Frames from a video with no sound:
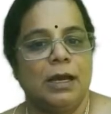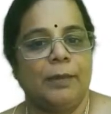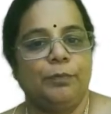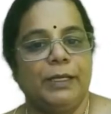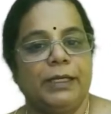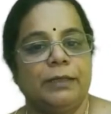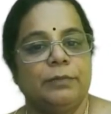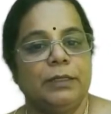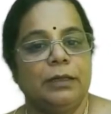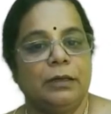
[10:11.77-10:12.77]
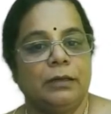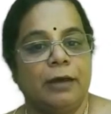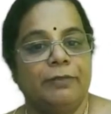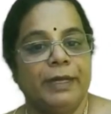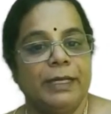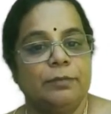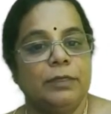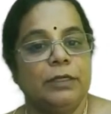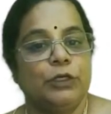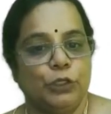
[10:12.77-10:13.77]
applicable
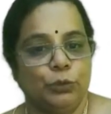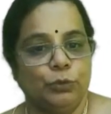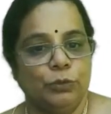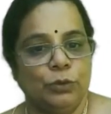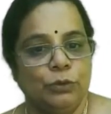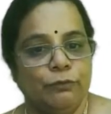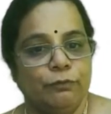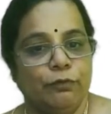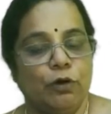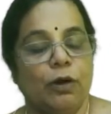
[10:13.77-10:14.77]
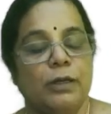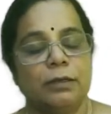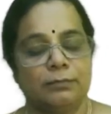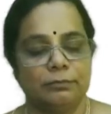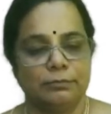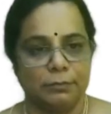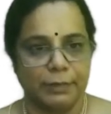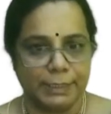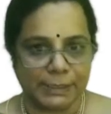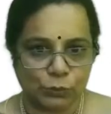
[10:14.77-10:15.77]
available to you for
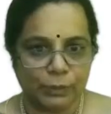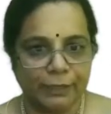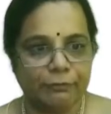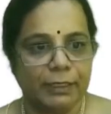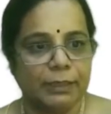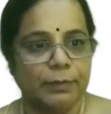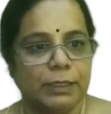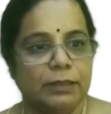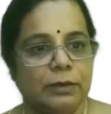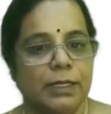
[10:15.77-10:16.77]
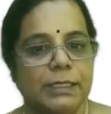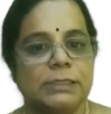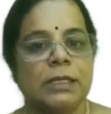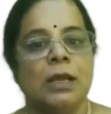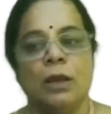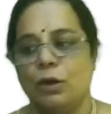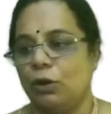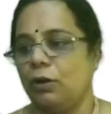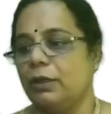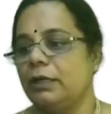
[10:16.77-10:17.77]
restoring fundamental rights
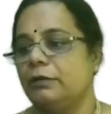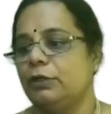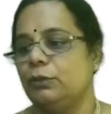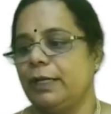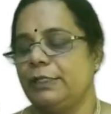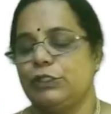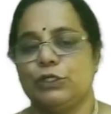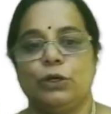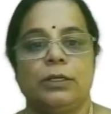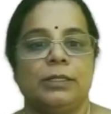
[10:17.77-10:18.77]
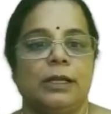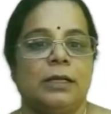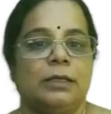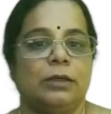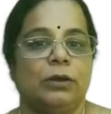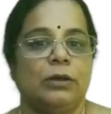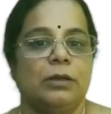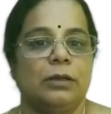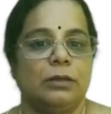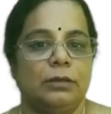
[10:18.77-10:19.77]
or to ensure that
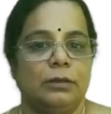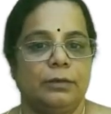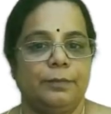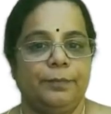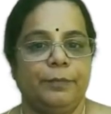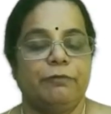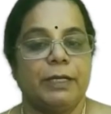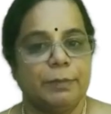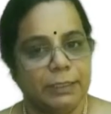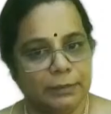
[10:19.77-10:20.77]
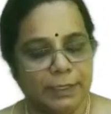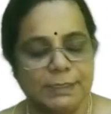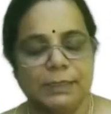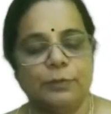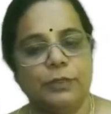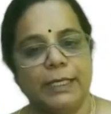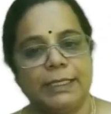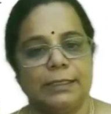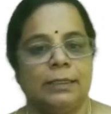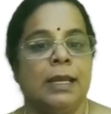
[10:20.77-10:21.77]
your fundamental rights are
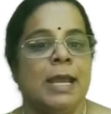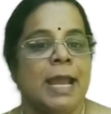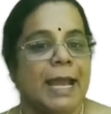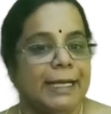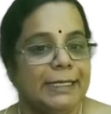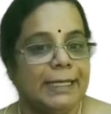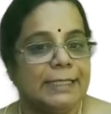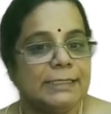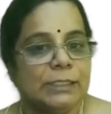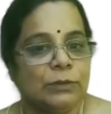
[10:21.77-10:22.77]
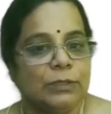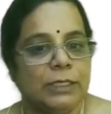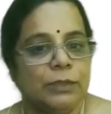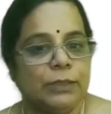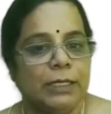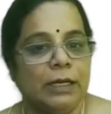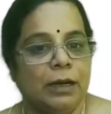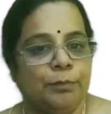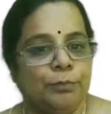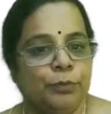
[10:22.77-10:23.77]
protected. It tells you that you can
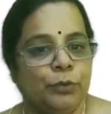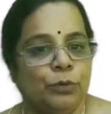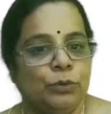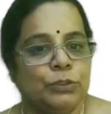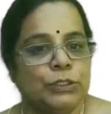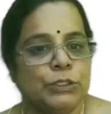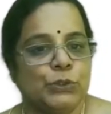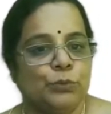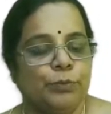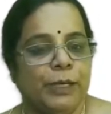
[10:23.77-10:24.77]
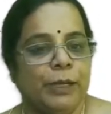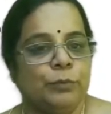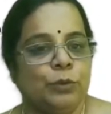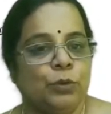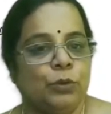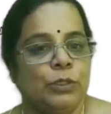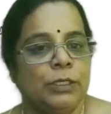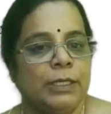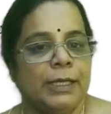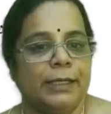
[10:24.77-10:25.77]
approach a Supreme Court
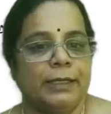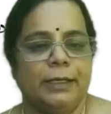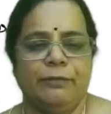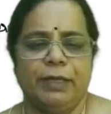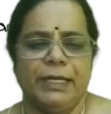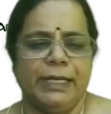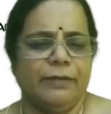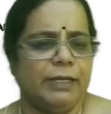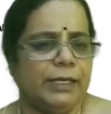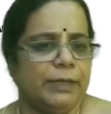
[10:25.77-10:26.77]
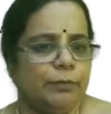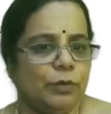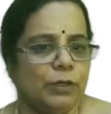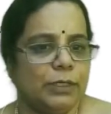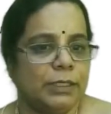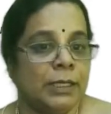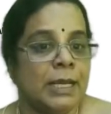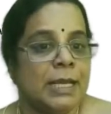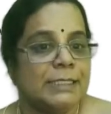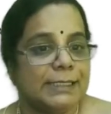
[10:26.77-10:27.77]
directly. Very, very important.
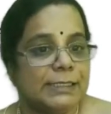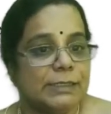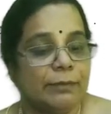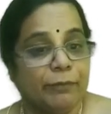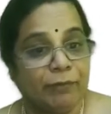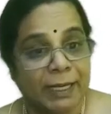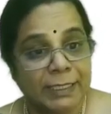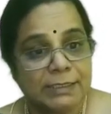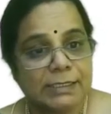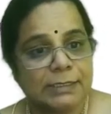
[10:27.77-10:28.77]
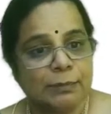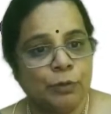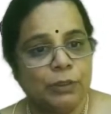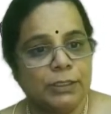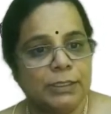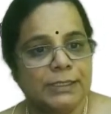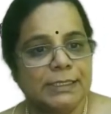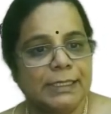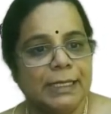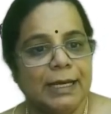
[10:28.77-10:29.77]
See, why this is important is
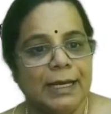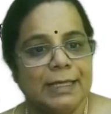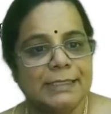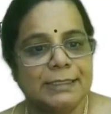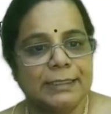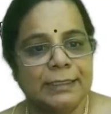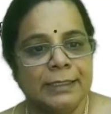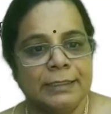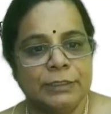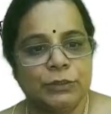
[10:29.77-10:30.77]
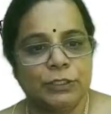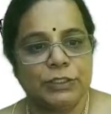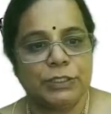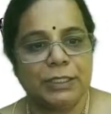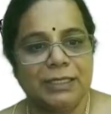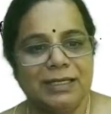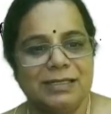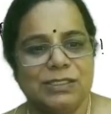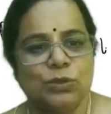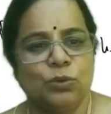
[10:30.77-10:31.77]
India has integrated judiciary. There
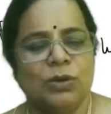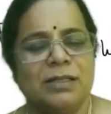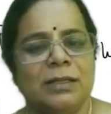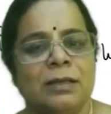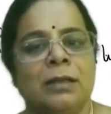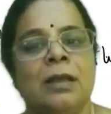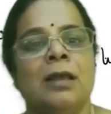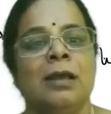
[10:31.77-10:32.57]
is no other